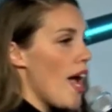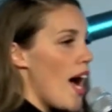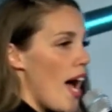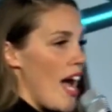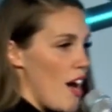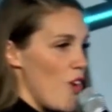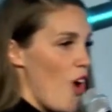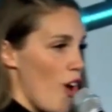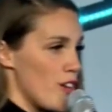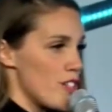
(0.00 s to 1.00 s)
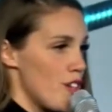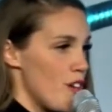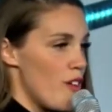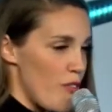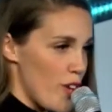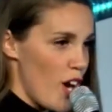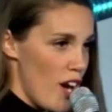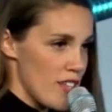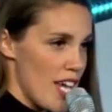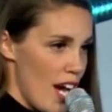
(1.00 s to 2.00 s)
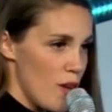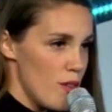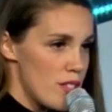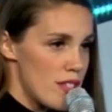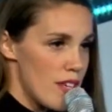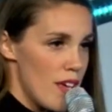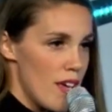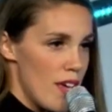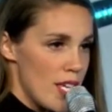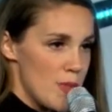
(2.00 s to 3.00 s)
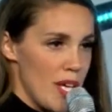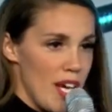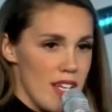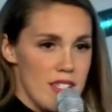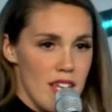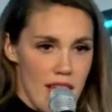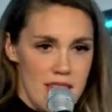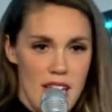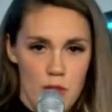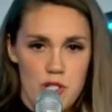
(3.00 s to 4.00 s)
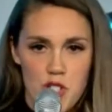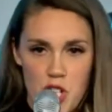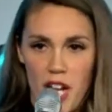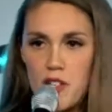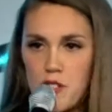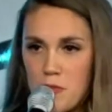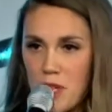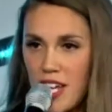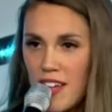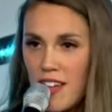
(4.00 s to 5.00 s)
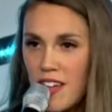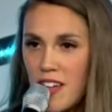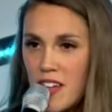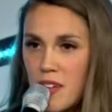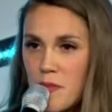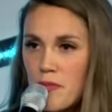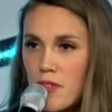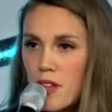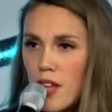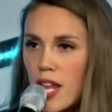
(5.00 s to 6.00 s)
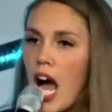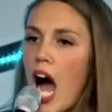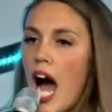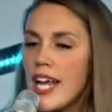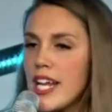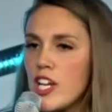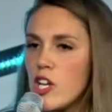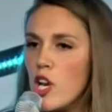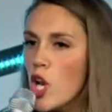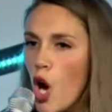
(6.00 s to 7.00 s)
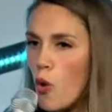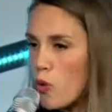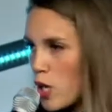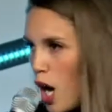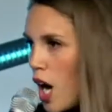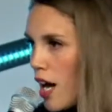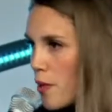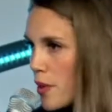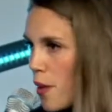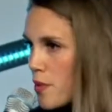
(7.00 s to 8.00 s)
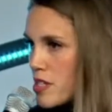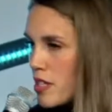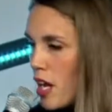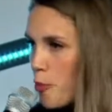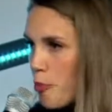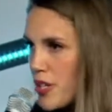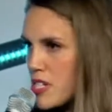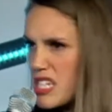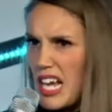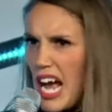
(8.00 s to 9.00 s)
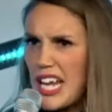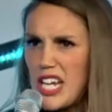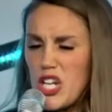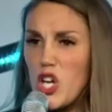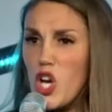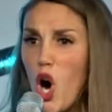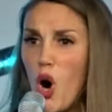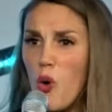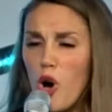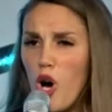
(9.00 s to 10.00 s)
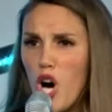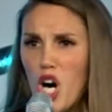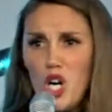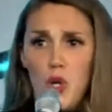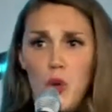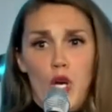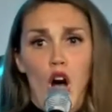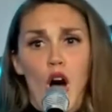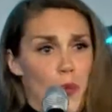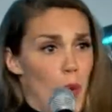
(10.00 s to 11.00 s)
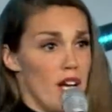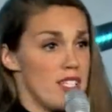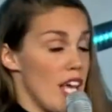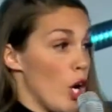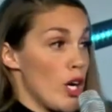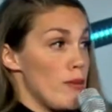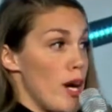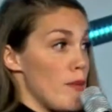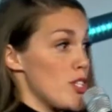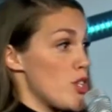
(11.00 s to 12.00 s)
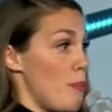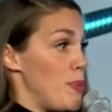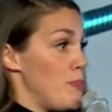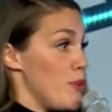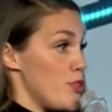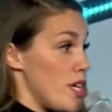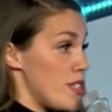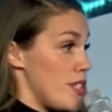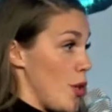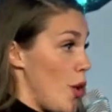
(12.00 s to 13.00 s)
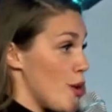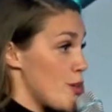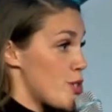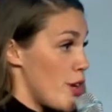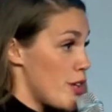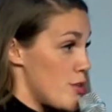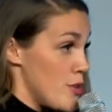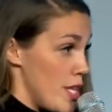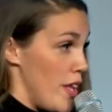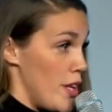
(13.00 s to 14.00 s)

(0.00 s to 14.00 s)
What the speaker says: I have a heart for God's house is because his house changed me. Like, I didn't know God when I was a young person. Like, I didn't know who God was. I heard about him. I saw people dressed in long skirts who said they